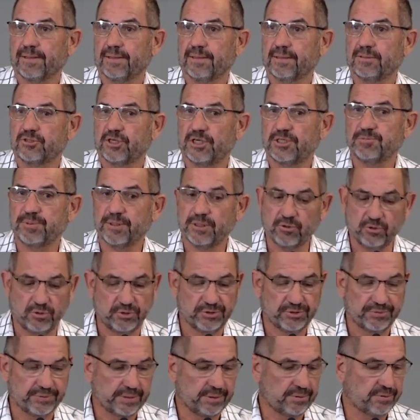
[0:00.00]
Just because
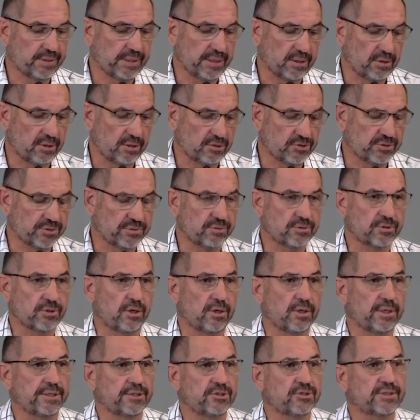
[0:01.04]
you're at theological
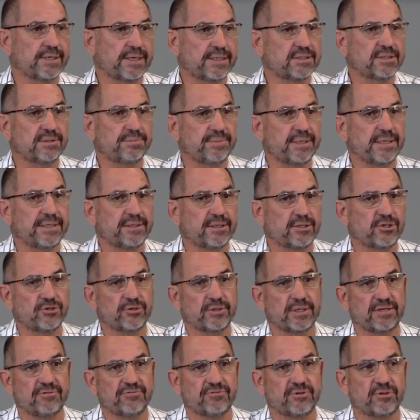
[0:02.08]
college doesn't mean that you
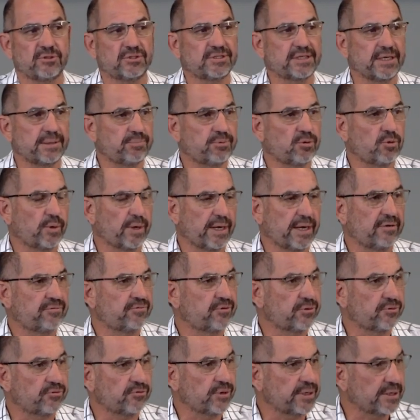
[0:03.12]
have to step away for
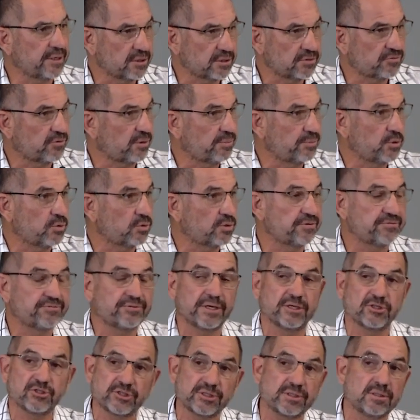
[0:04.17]
three years from your
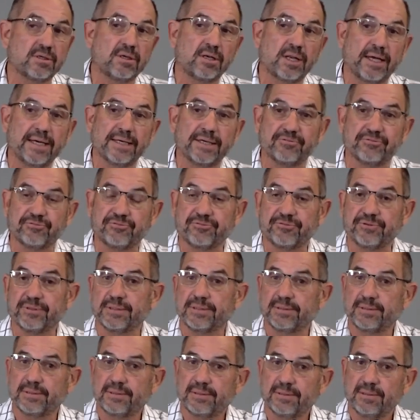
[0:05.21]
devotional life.
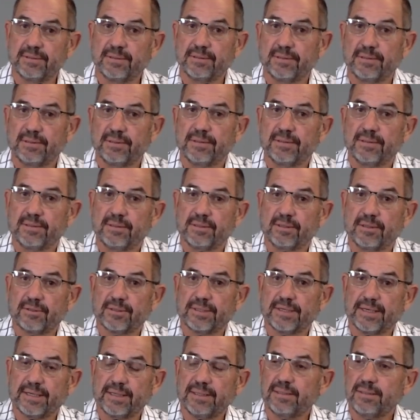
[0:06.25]

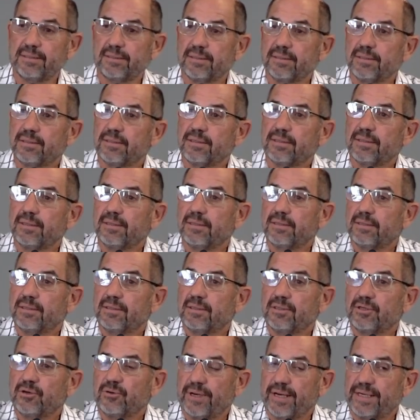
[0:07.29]
Okay?
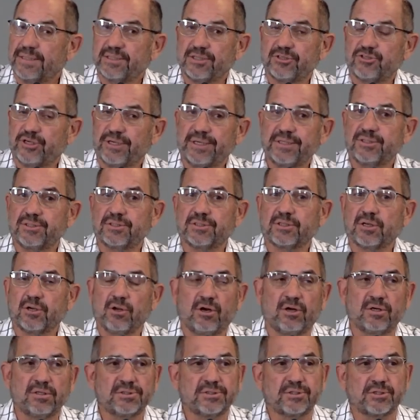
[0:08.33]
Your exegesis
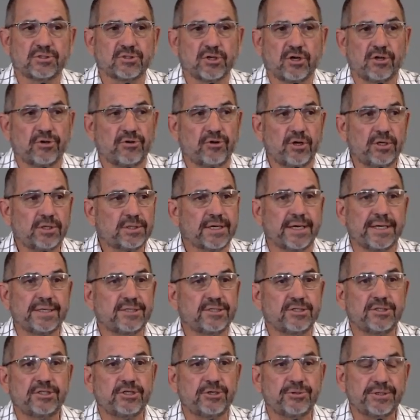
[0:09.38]
classes are not going to
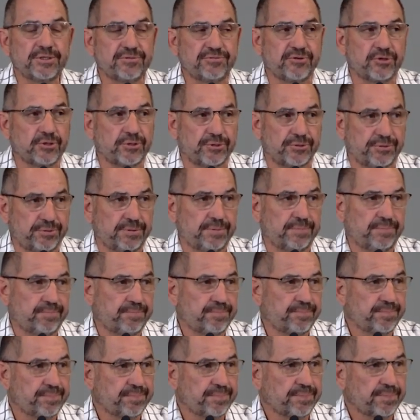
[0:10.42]
do it for you.
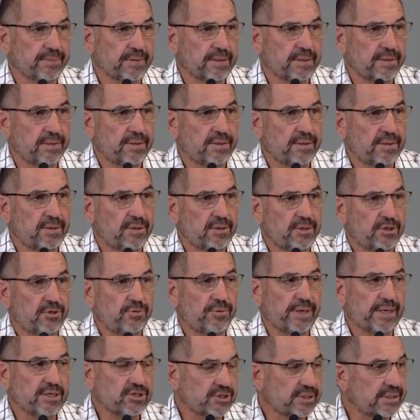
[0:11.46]
You
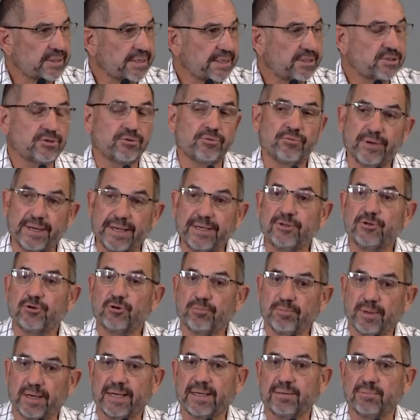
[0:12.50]
actually need to read your
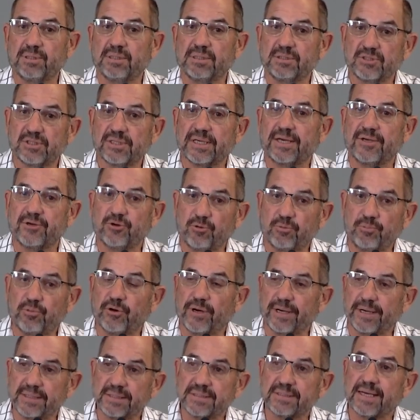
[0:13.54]
Bible and say your
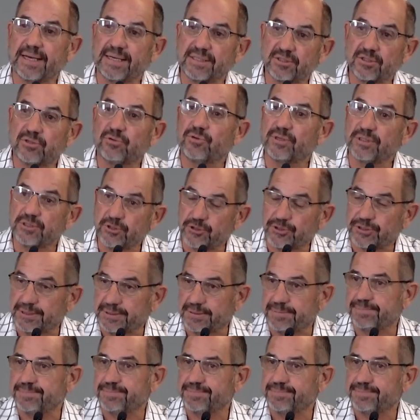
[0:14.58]
prayers as a Christian.